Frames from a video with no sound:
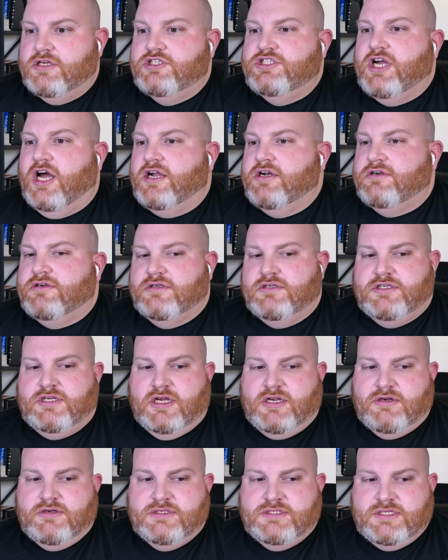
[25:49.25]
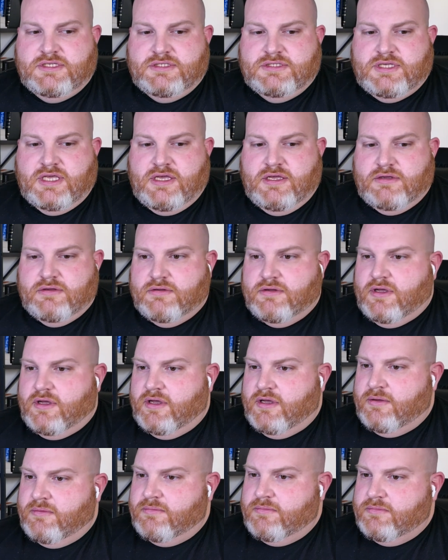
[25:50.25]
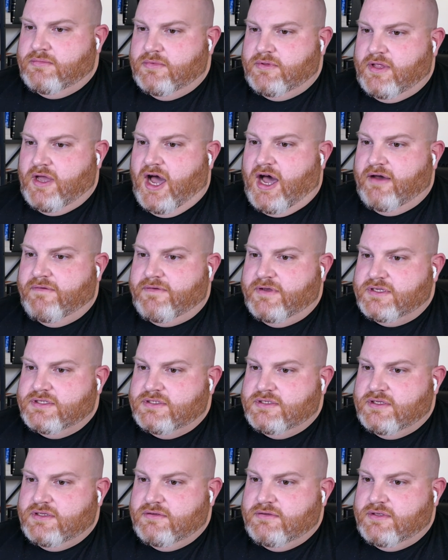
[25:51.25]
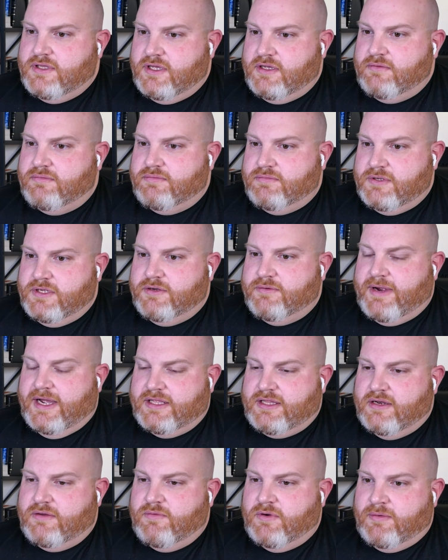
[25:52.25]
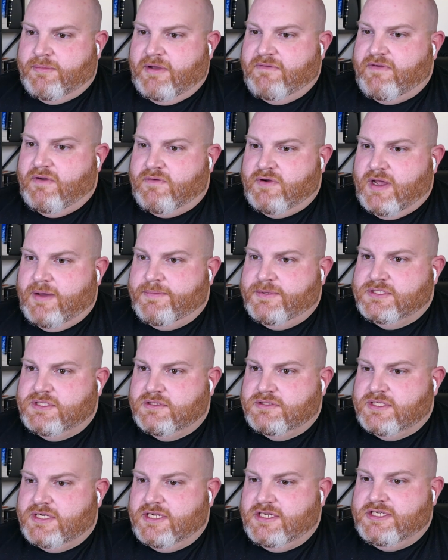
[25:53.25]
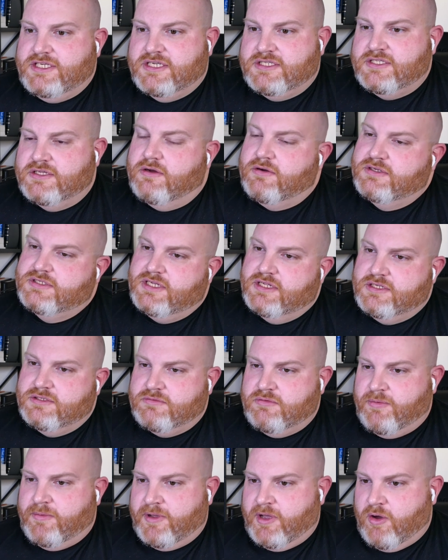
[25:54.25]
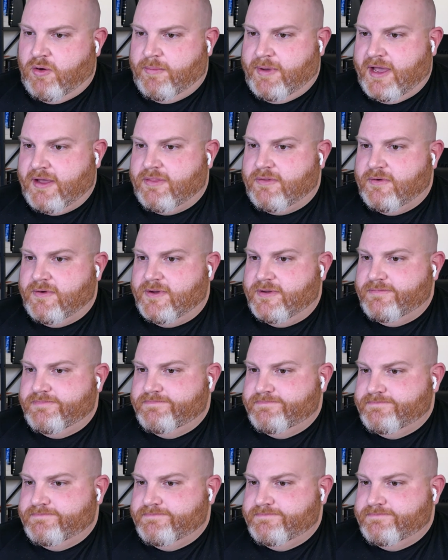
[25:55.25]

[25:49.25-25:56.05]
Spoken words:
John Krasinski, The Office. He directed one of my favorite episodes, and I just noticed it as we've been going back through it.